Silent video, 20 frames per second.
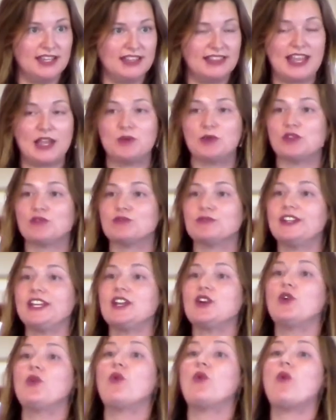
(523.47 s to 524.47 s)
They were
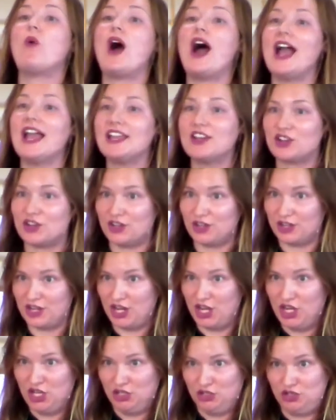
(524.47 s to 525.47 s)
required
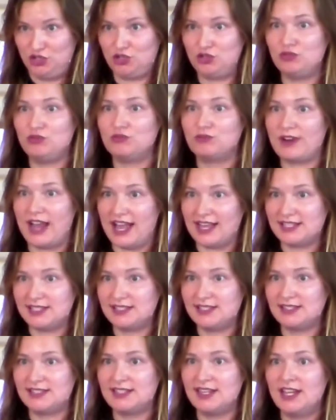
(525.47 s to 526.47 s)
to
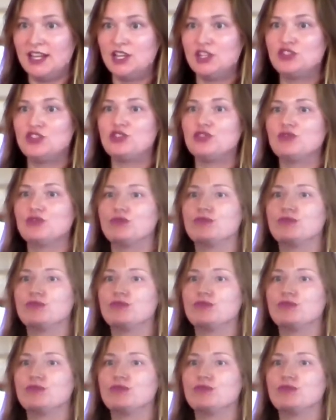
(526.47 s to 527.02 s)
rest, to